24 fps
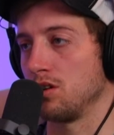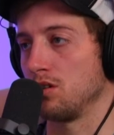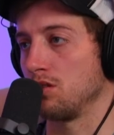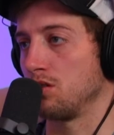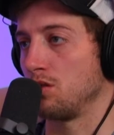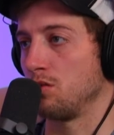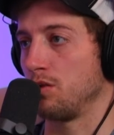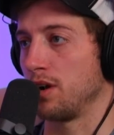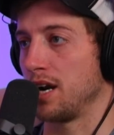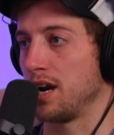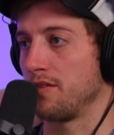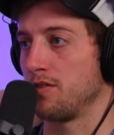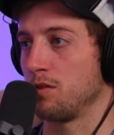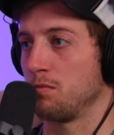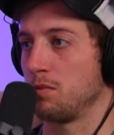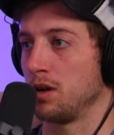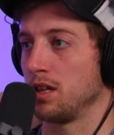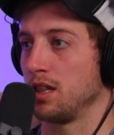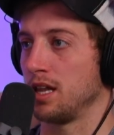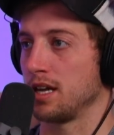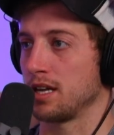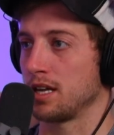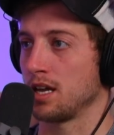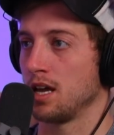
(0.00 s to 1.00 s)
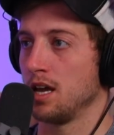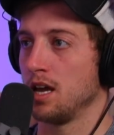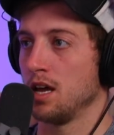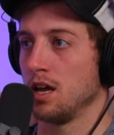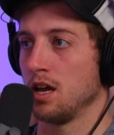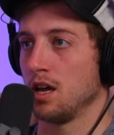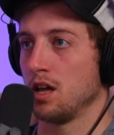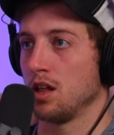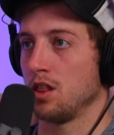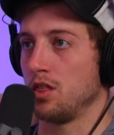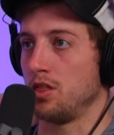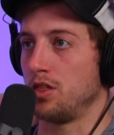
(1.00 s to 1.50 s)
or whatever, but like
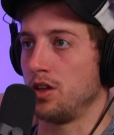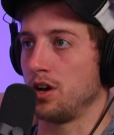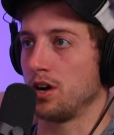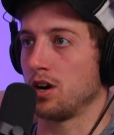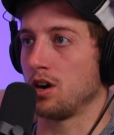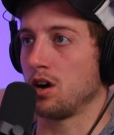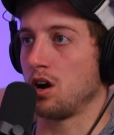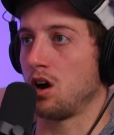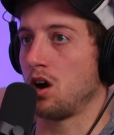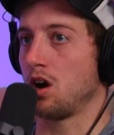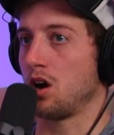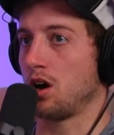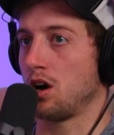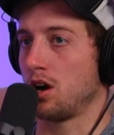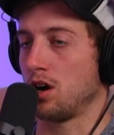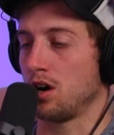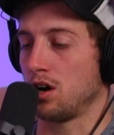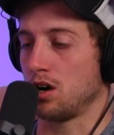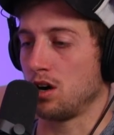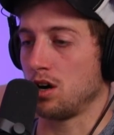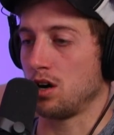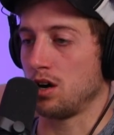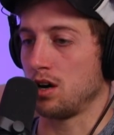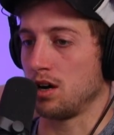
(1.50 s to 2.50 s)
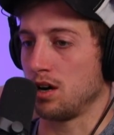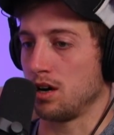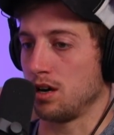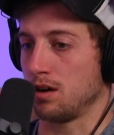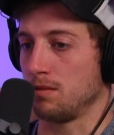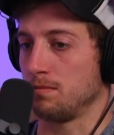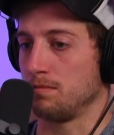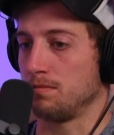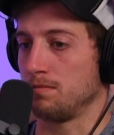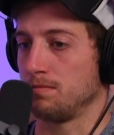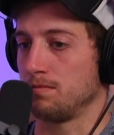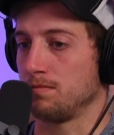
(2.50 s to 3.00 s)
there are,
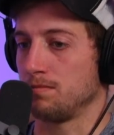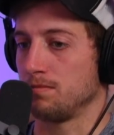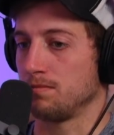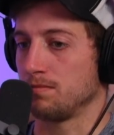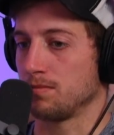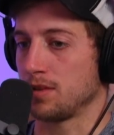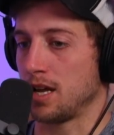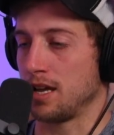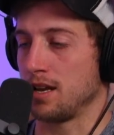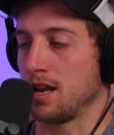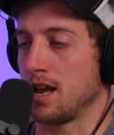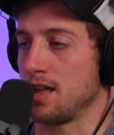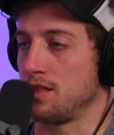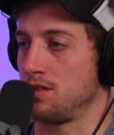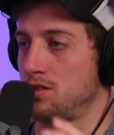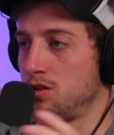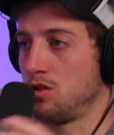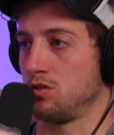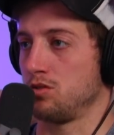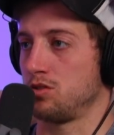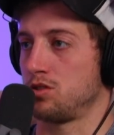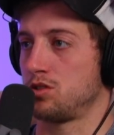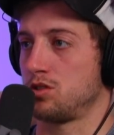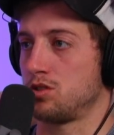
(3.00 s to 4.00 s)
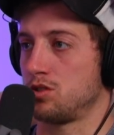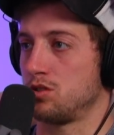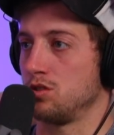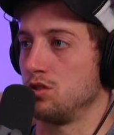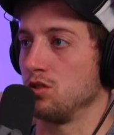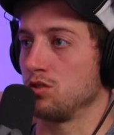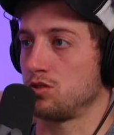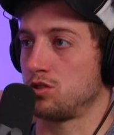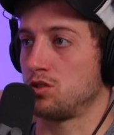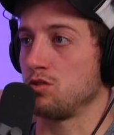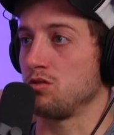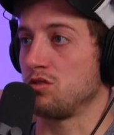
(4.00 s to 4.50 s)
and those
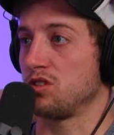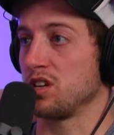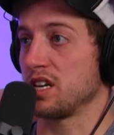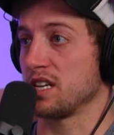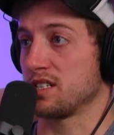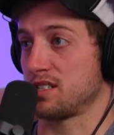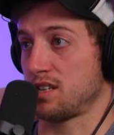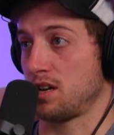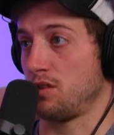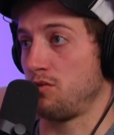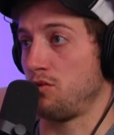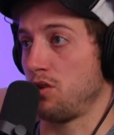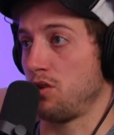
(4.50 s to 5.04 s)
two things